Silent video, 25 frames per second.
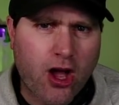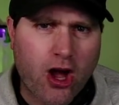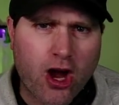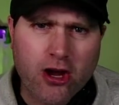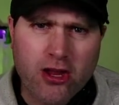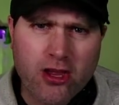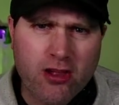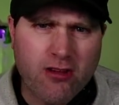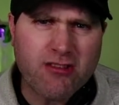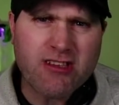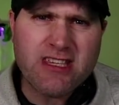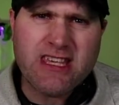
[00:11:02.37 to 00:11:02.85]
Are
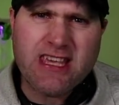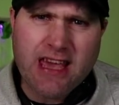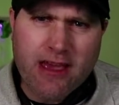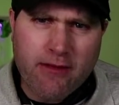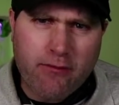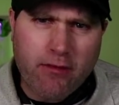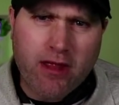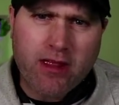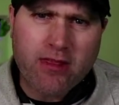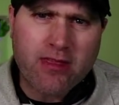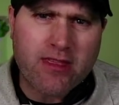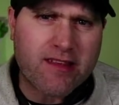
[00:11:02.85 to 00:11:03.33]
you
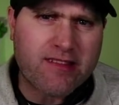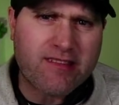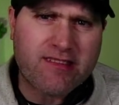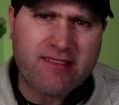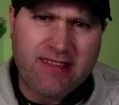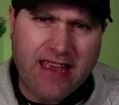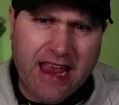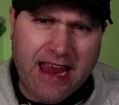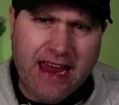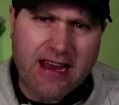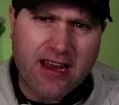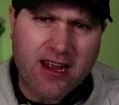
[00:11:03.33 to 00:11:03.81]
giving this
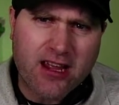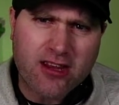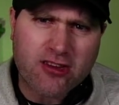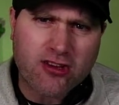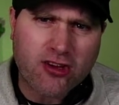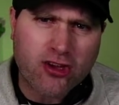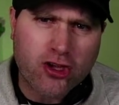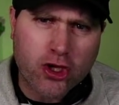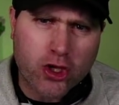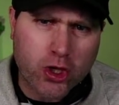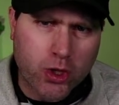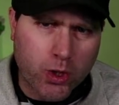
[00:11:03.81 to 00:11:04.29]
data to
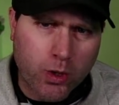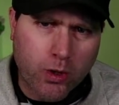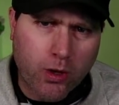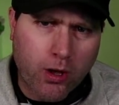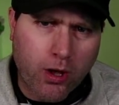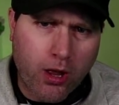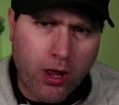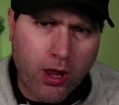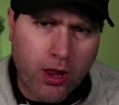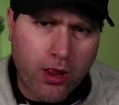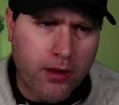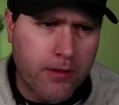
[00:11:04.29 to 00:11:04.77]

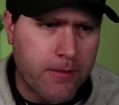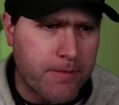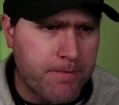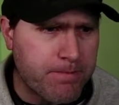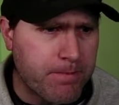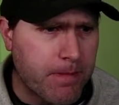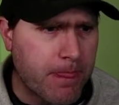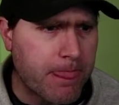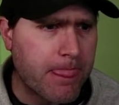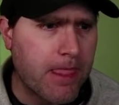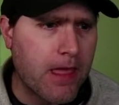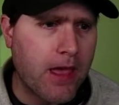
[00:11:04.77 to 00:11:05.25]
Google?
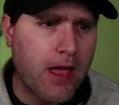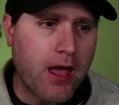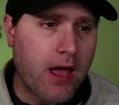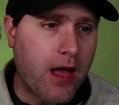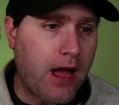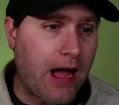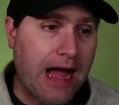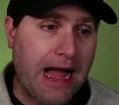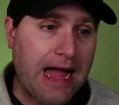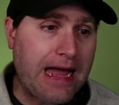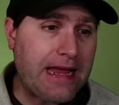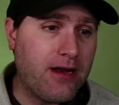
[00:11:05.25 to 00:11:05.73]

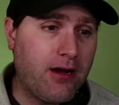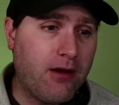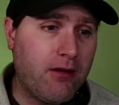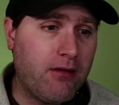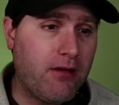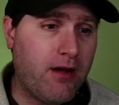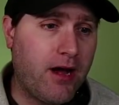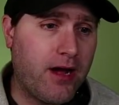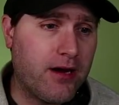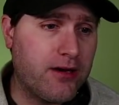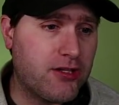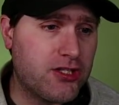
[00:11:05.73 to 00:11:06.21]
I
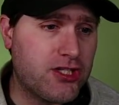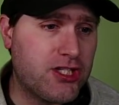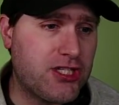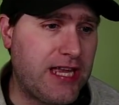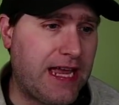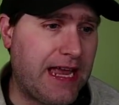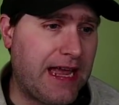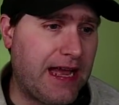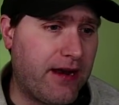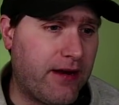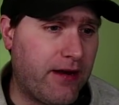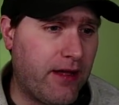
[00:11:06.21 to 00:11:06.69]
don't
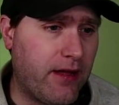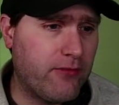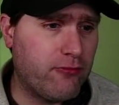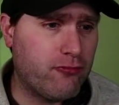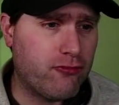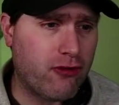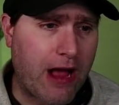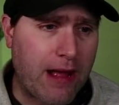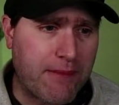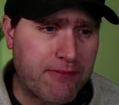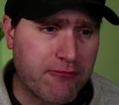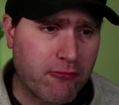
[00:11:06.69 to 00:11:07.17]
understand. I uh,
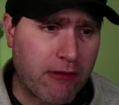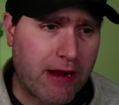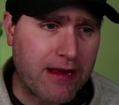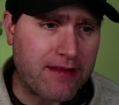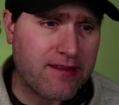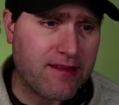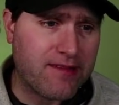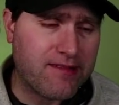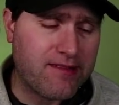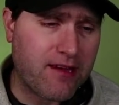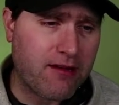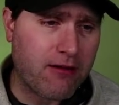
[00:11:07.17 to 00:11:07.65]
dropped right
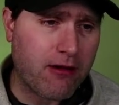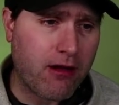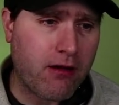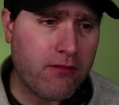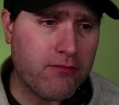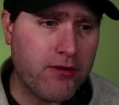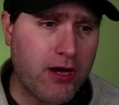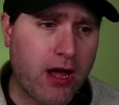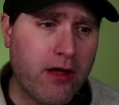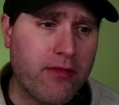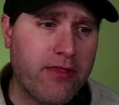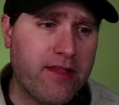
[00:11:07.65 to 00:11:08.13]
to zero.
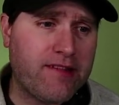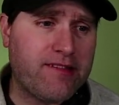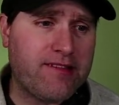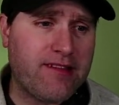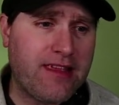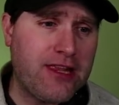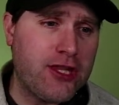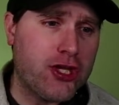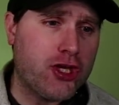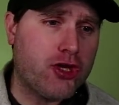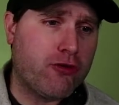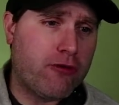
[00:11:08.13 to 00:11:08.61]
No, this
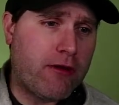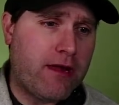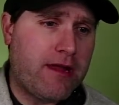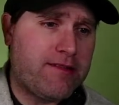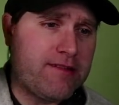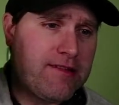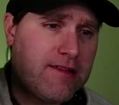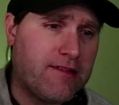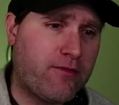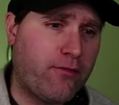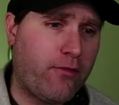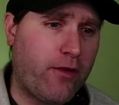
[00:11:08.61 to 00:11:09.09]

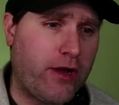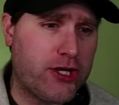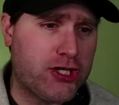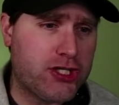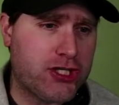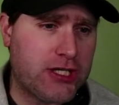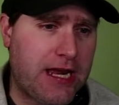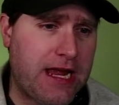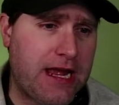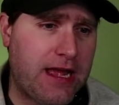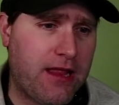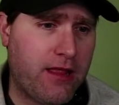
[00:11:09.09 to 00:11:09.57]
increases
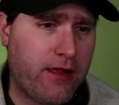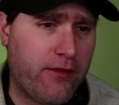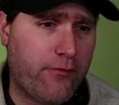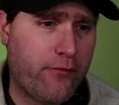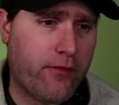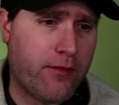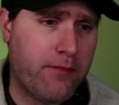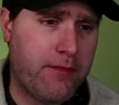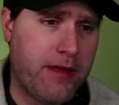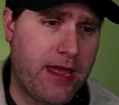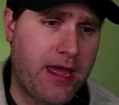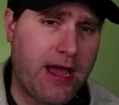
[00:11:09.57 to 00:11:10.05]
functionality
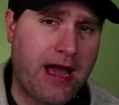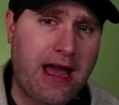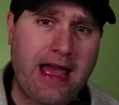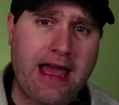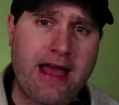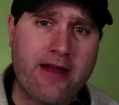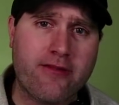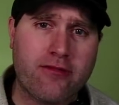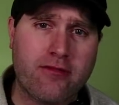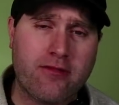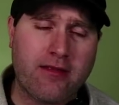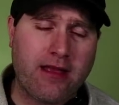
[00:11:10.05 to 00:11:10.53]
for me. I
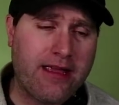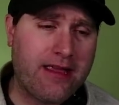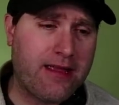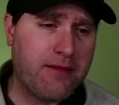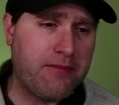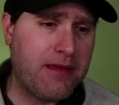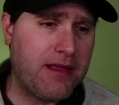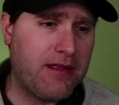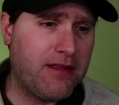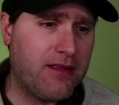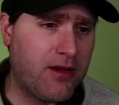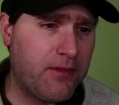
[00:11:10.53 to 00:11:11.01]
have I can
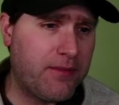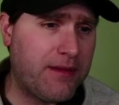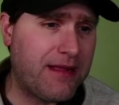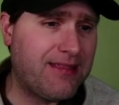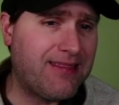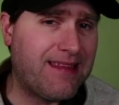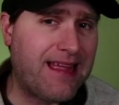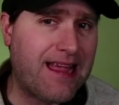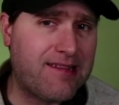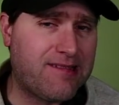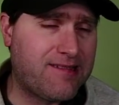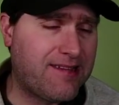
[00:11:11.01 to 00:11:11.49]
be a little bit
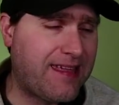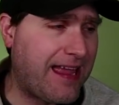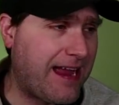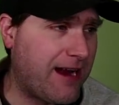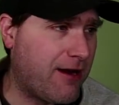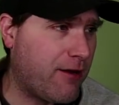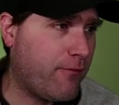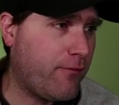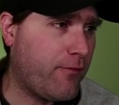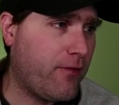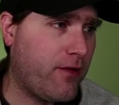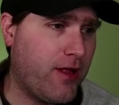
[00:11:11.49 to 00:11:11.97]
less
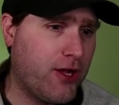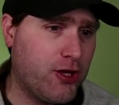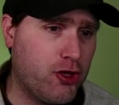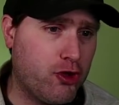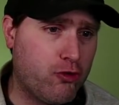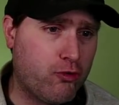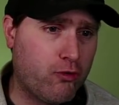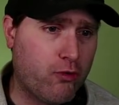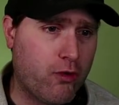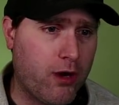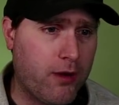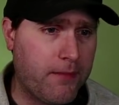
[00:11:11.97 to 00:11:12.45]
careful on
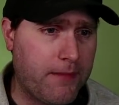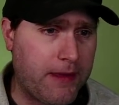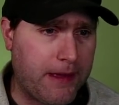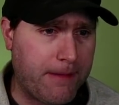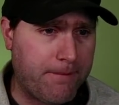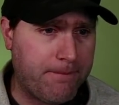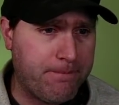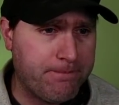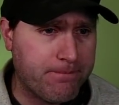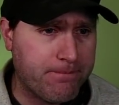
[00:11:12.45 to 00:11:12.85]
Chromium.